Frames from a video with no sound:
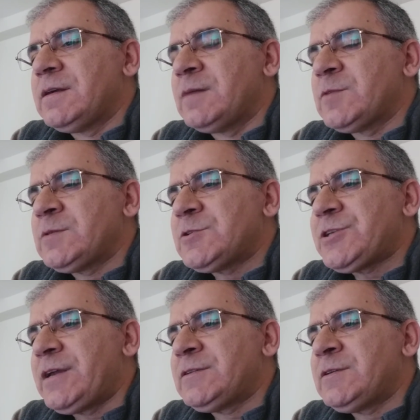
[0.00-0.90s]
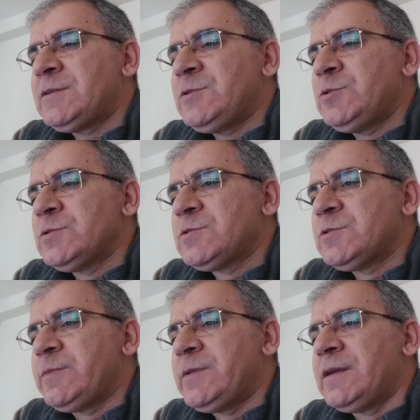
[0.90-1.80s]
I'm going to share the
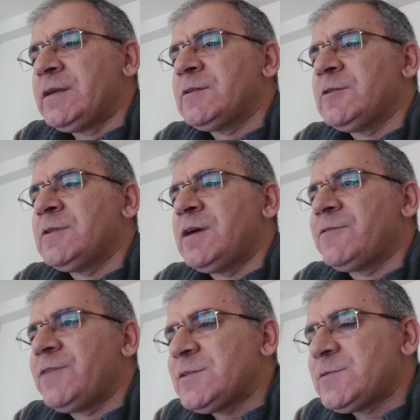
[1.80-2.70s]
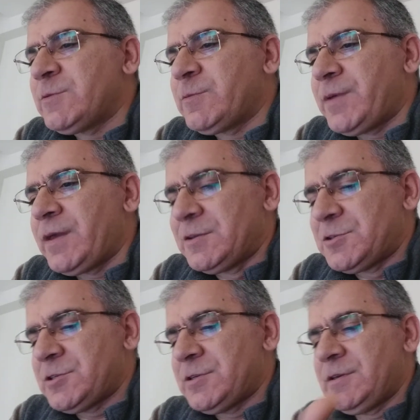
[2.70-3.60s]
YouTube link on our Facebook
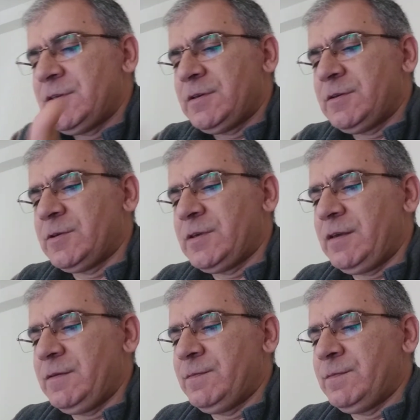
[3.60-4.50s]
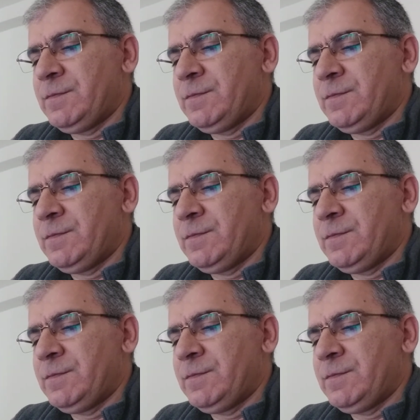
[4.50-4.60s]
page. Okay?